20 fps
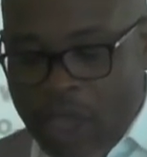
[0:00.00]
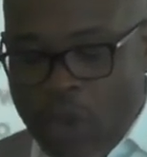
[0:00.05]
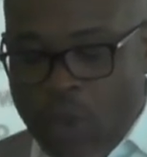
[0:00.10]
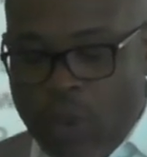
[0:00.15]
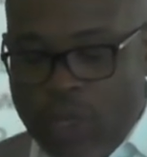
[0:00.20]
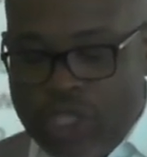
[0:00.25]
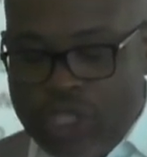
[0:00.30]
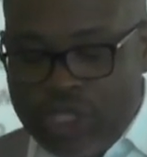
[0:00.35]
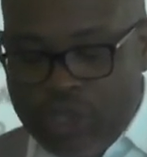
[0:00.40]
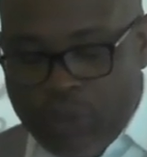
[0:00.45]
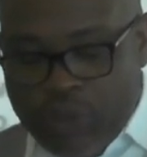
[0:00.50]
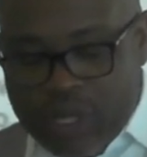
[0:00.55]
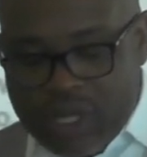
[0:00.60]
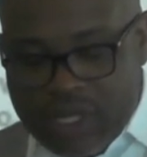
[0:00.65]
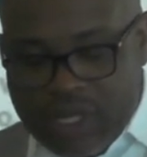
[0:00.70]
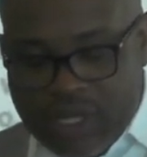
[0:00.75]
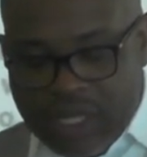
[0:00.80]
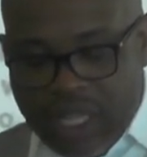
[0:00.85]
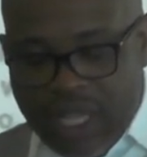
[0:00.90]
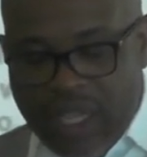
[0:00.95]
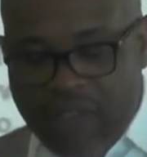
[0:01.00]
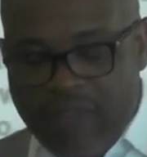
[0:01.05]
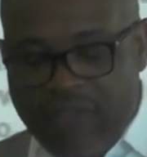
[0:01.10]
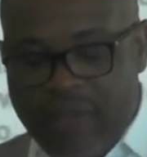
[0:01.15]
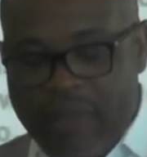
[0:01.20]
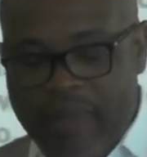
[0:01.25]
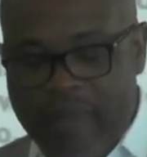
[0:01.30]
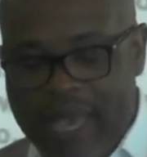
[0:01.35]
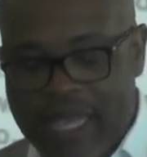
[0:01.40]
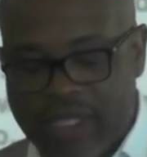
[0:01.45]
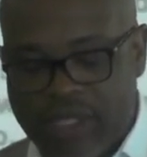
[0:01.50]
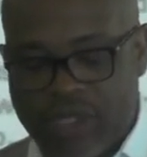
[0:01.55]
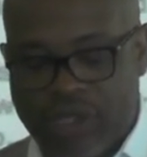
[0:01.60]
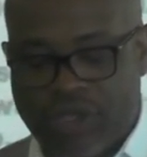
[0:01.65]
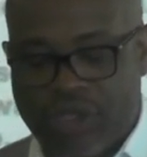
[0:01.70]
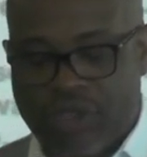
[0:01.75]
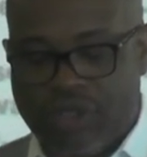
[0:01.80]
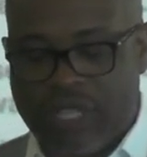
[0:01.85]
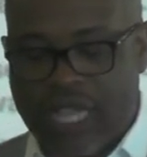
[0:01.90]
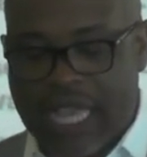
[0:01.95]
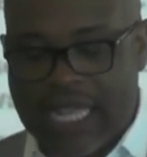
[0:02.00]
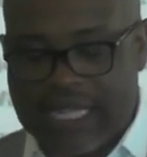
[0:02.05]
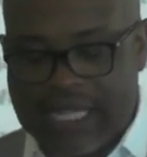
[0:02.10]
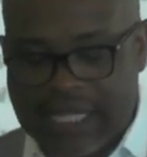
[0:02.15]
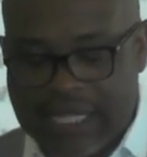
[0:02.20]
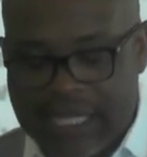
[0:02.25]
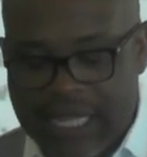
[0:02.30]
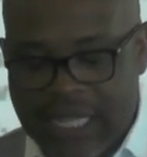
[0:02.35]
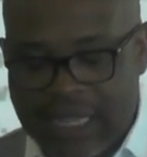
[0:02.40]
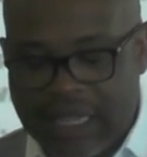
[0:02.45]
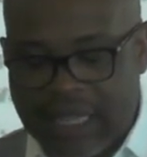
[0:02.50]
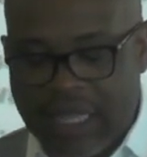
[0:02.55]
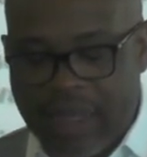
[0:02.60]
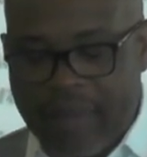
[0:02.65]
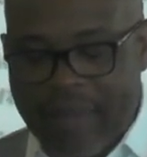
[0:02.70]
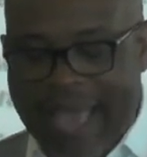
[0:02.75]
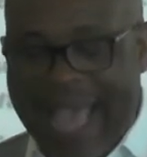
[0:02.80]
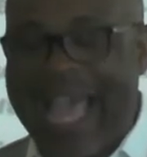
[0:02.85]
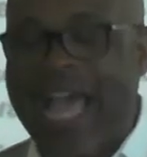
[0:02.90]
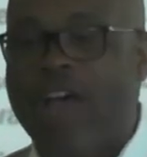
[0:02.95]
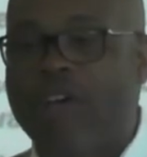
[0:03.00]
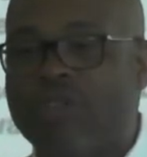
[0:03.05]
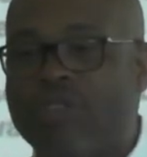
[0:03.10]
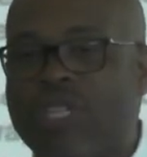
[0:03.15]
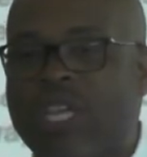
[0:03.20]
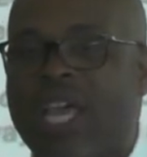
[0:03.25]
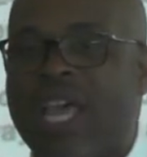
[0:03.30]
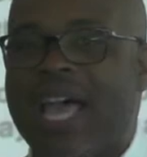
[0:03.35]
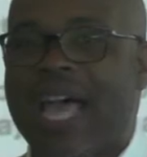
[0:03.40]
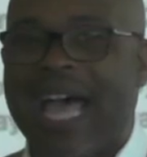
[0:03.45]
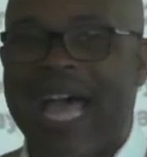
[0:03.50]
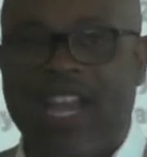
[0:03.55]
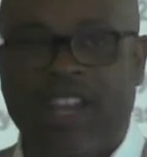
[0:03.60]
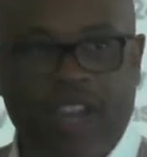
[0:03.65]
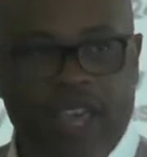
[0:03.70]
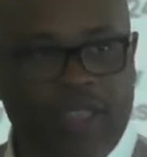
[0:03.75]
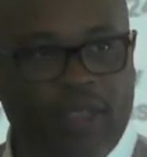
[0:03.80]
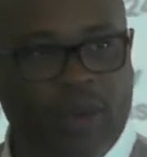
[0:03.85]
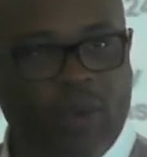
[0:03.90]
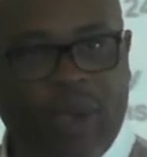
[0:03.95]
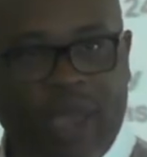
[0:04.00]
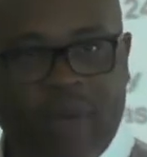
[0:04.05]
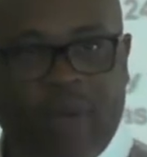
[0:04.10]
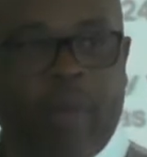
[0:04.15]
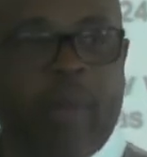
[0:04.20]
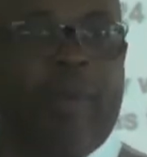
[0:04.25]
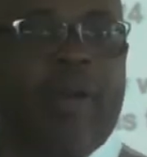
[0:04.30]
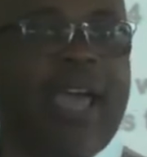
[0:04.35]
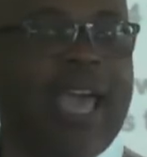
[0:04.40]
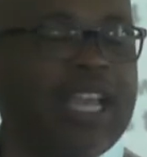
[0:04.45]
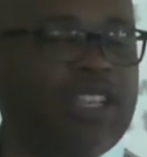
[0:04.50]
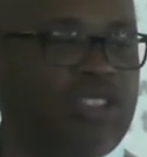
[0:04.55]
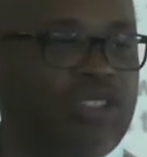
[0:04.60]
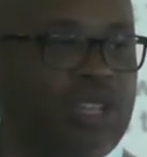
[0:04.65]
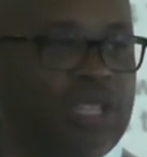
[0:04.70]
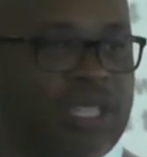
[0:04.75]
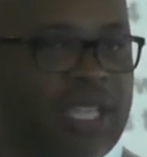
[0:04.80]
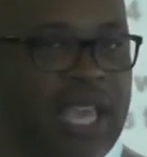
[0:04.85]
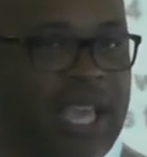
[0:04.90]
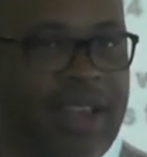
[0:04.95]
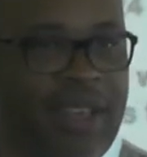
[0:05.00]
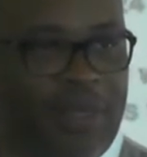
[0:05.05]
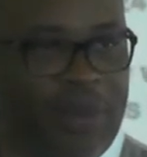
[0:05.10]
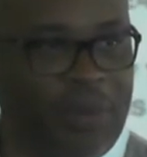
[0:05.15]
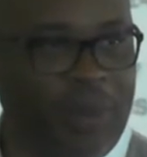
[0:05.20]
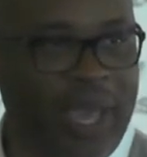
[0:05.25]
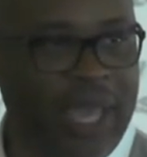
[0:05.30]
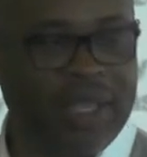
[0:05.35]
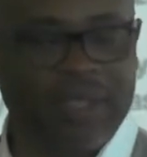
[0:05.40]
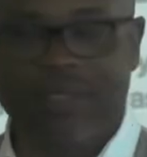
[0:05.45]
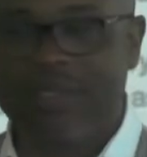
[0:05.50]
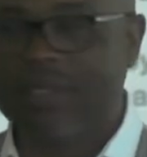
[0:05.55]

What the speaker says: When she received the messengers and sent them out another way. Remember I asked you to say another way?